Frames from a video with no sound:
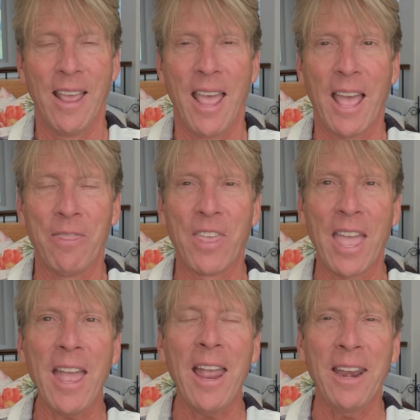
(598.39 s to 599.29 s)
And
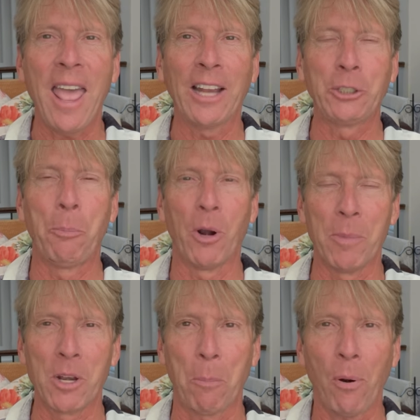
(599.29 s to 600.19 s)
then, as you put them
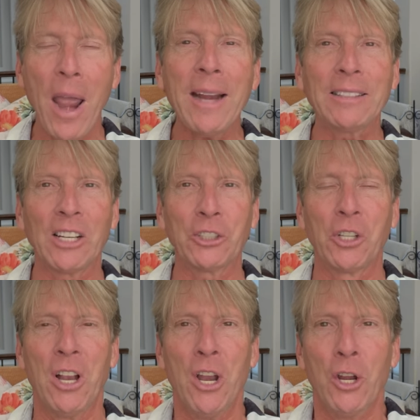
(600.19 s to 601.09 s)
into practice,